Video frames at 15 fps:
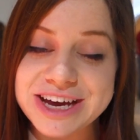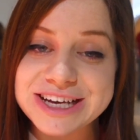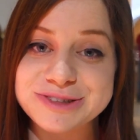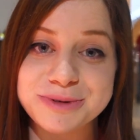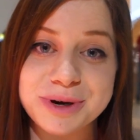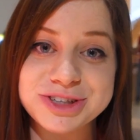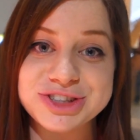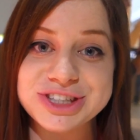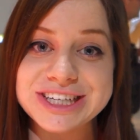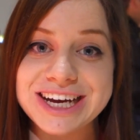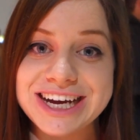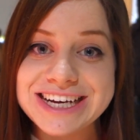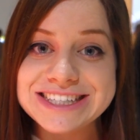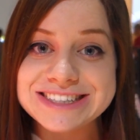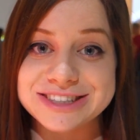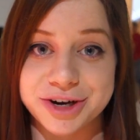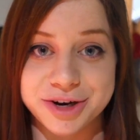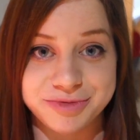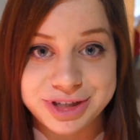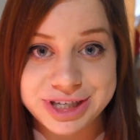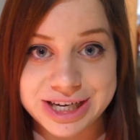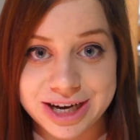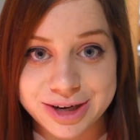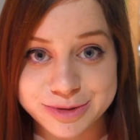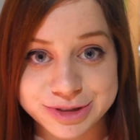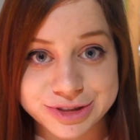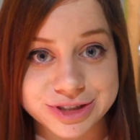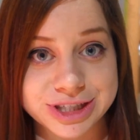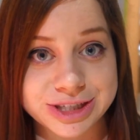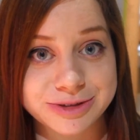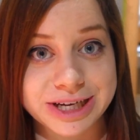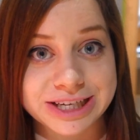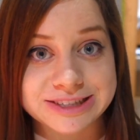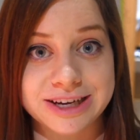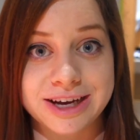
Thanks for watching, guys, and hopefully I will see you next